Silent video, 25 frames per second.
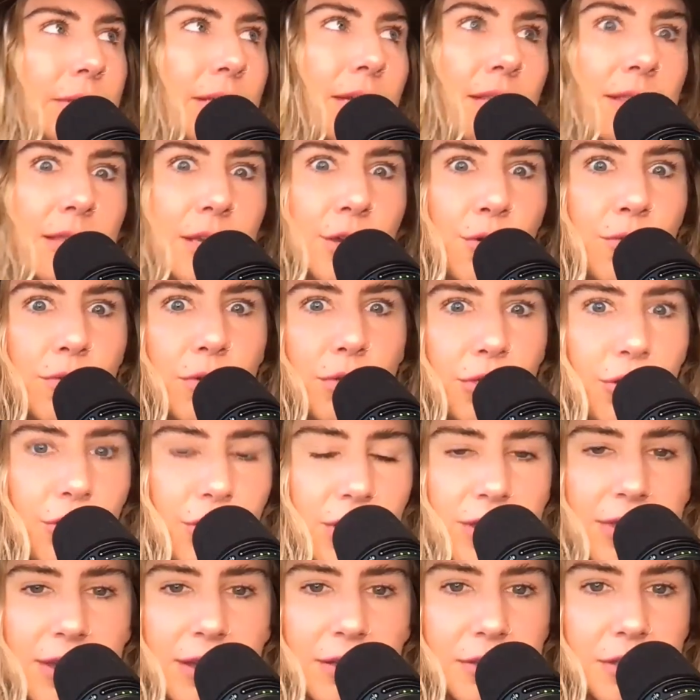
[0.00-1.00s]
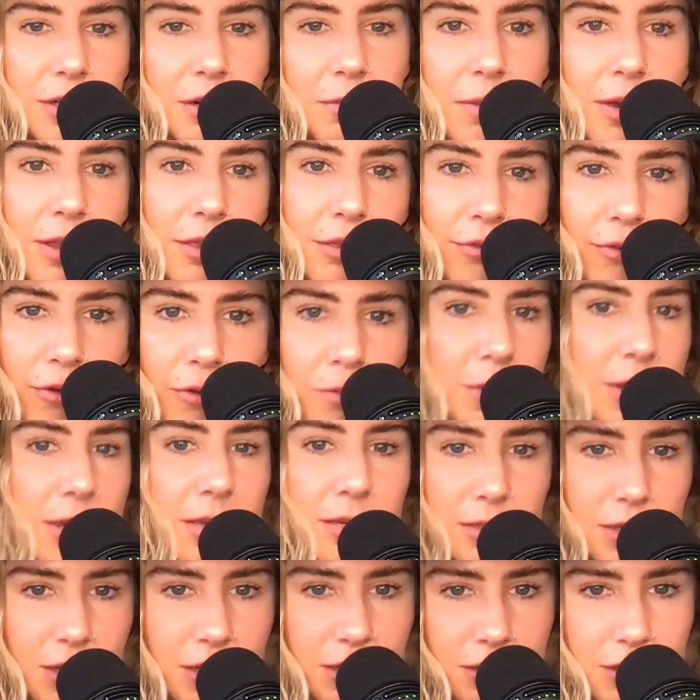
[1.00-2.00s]
anything over 30,000 a month for me
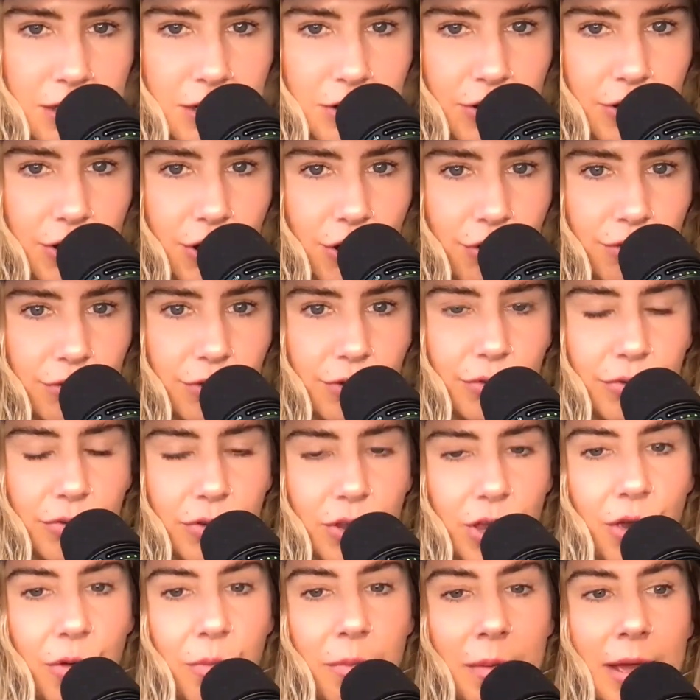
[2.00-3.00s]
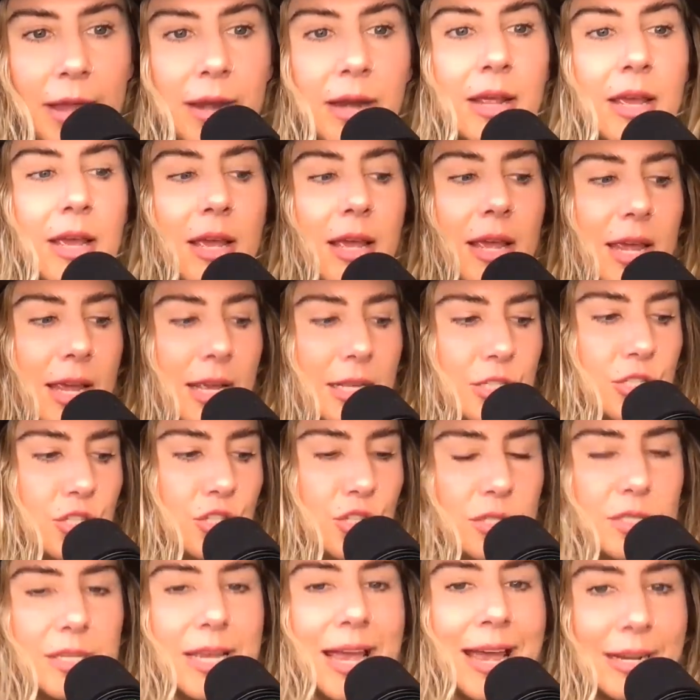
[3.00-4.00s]
is considered overflow, but it's
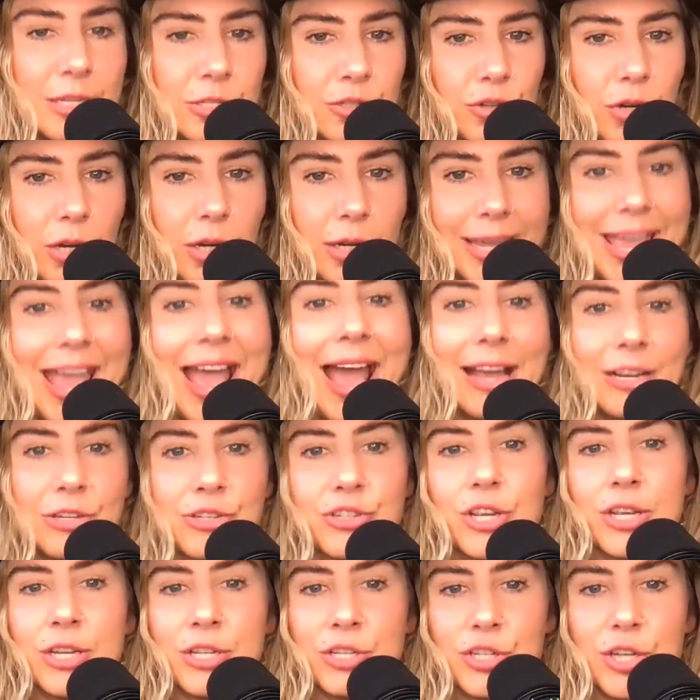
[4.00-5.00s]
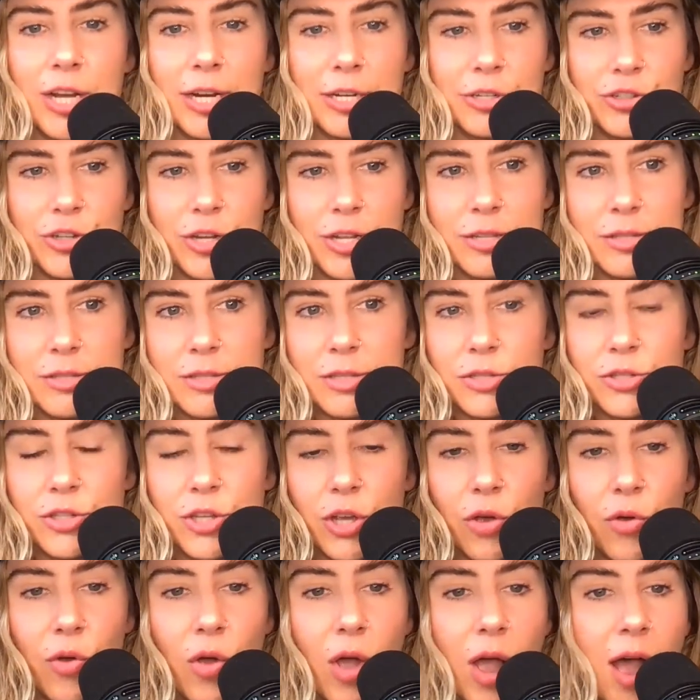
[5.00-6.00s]
just extra cash injections.
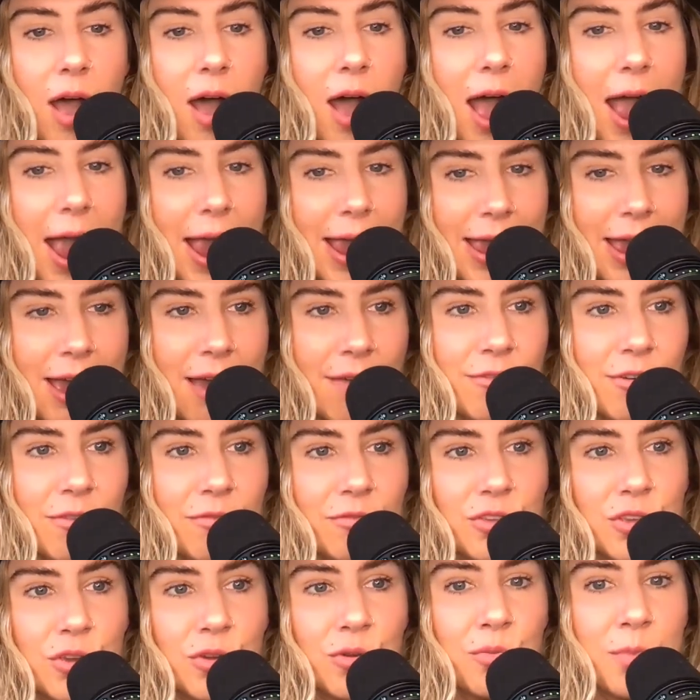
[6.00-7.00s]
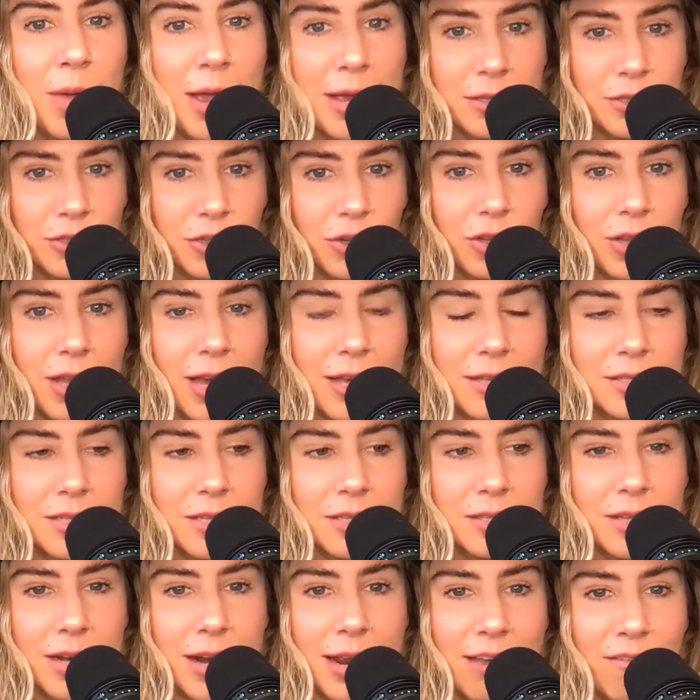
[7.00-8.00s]
So I have a few master
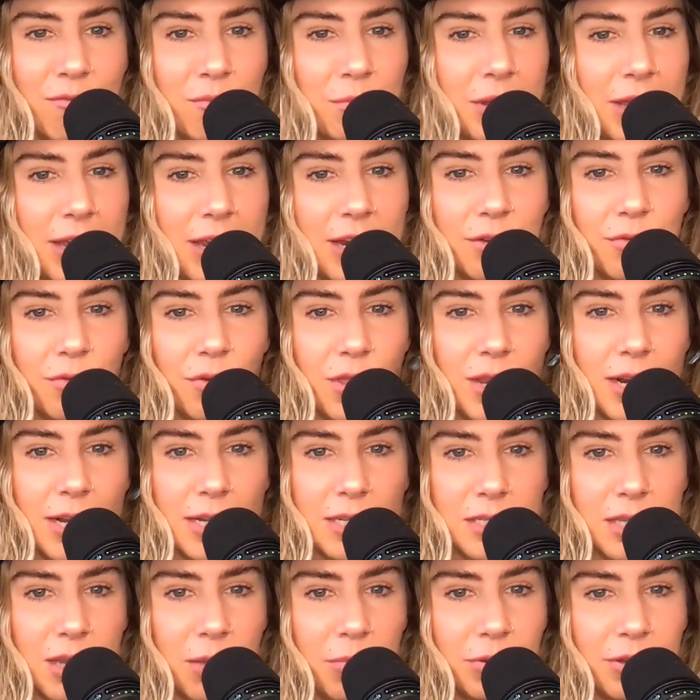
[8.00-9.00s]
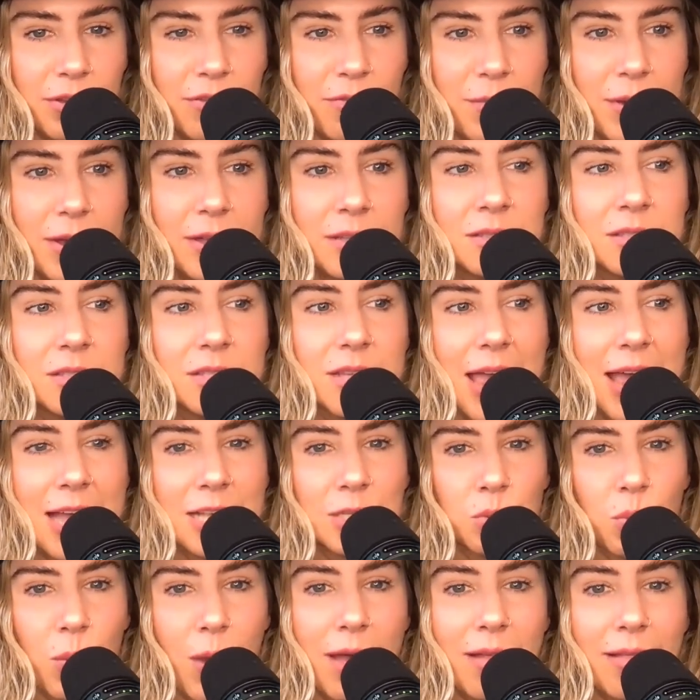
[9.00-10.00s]
classes that I have planned for the next couple of months,
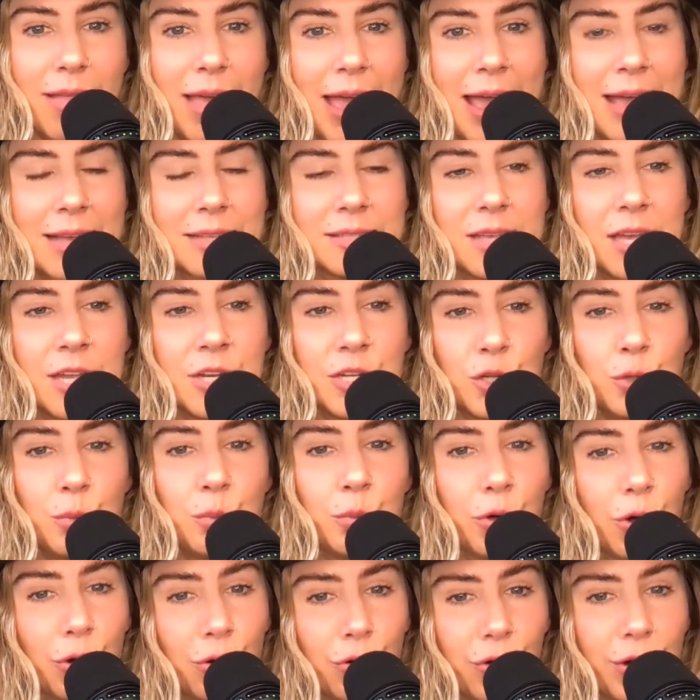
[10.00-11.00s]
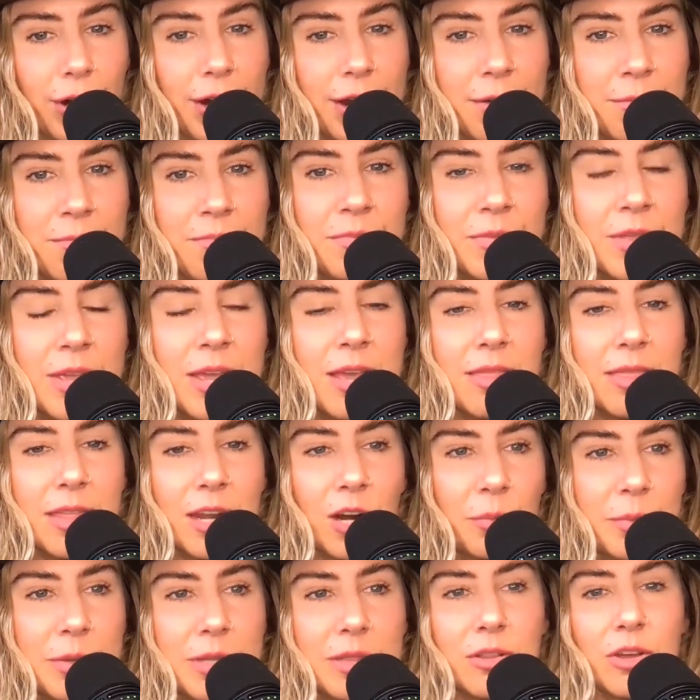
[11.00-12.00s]
as well as a new program that
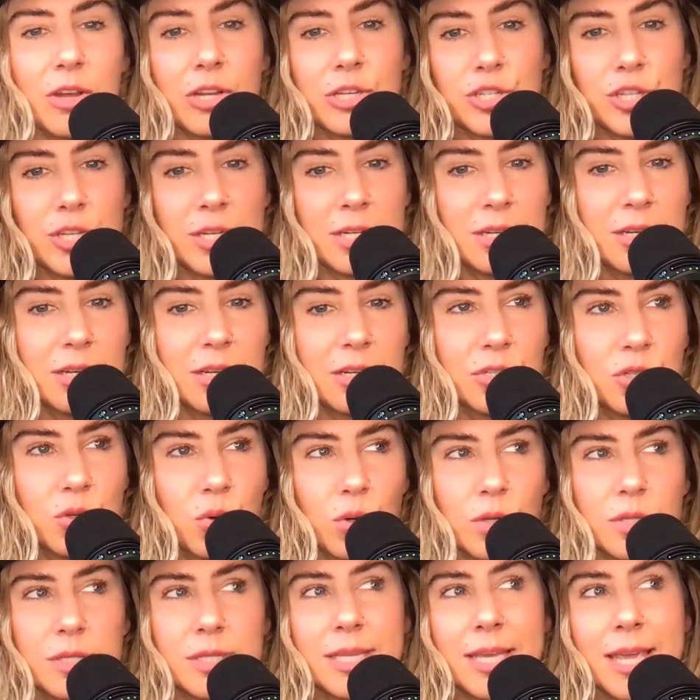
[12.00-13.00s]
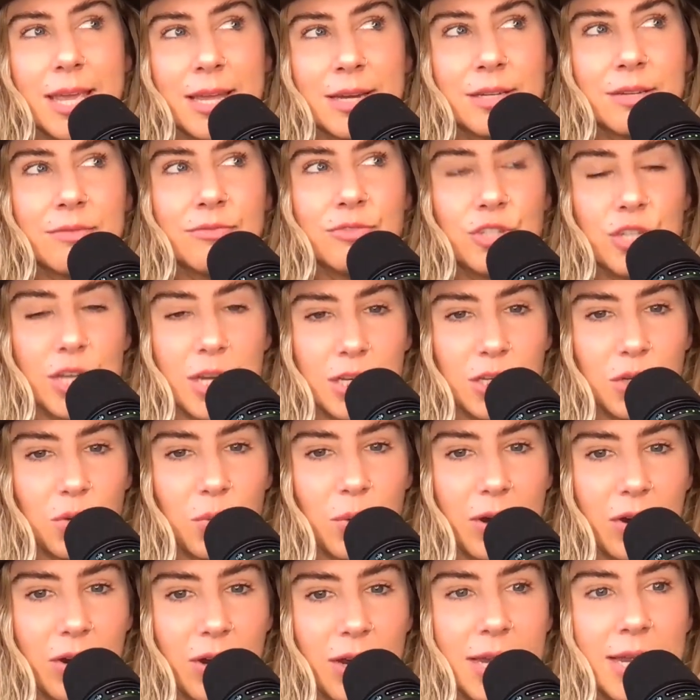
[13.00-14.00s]
I'll be launching towards the end of
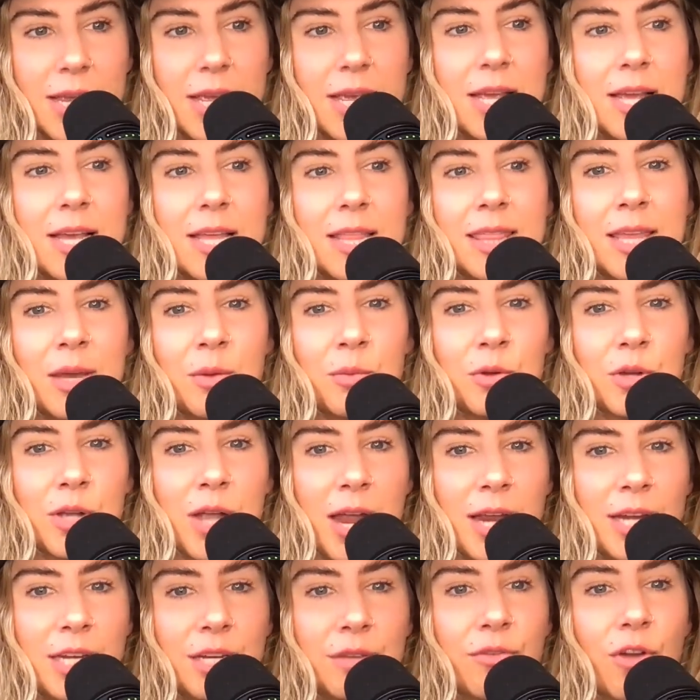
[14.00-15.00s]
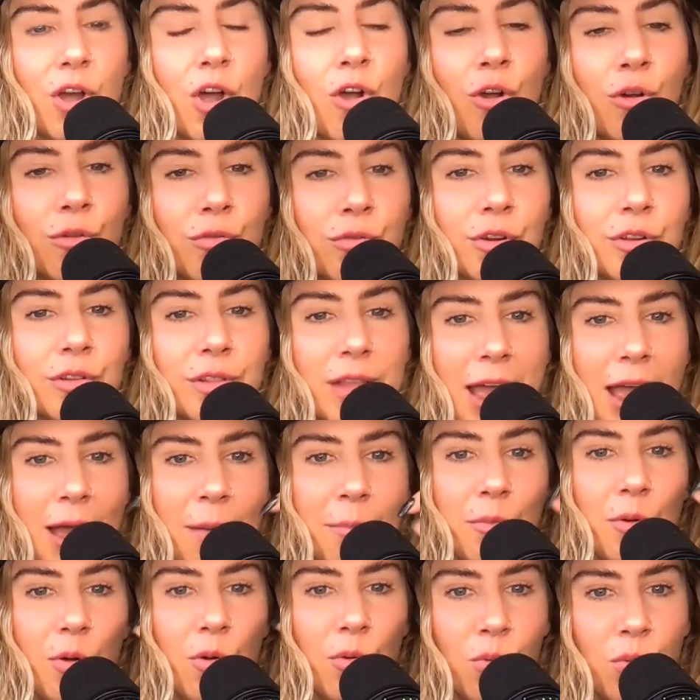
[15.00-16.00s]
January that will kind of
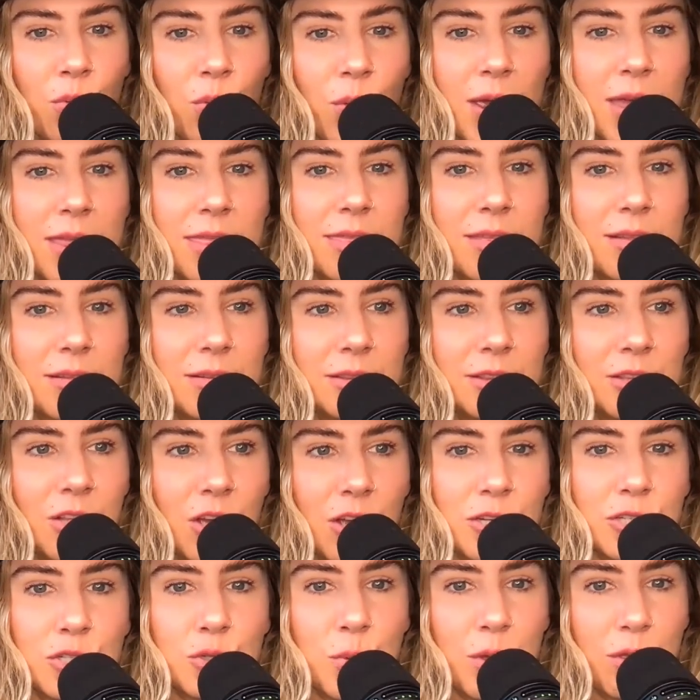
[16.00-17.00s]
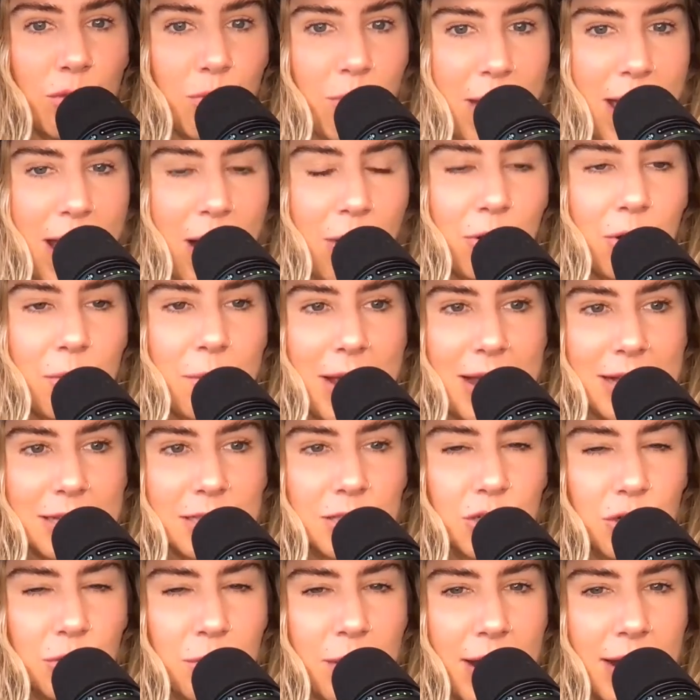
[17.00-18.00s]
overlap with Launch with Power
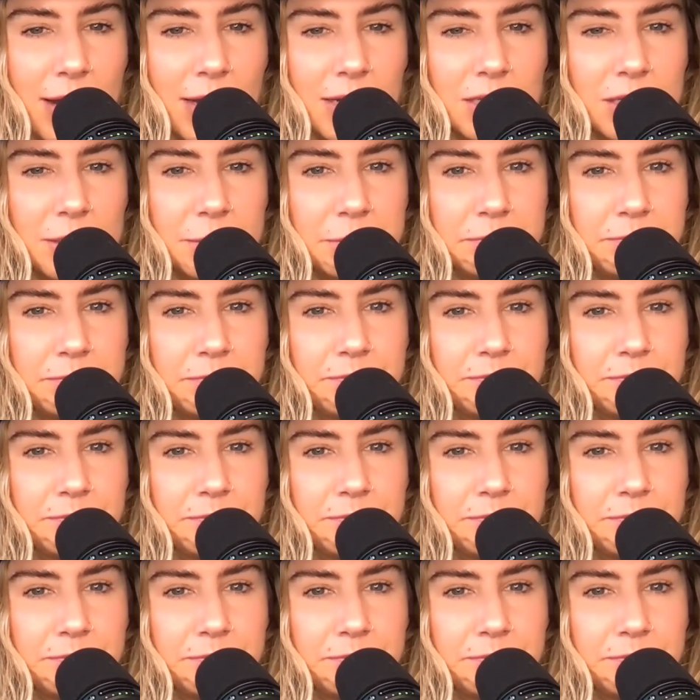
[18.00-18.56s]
Mastermind.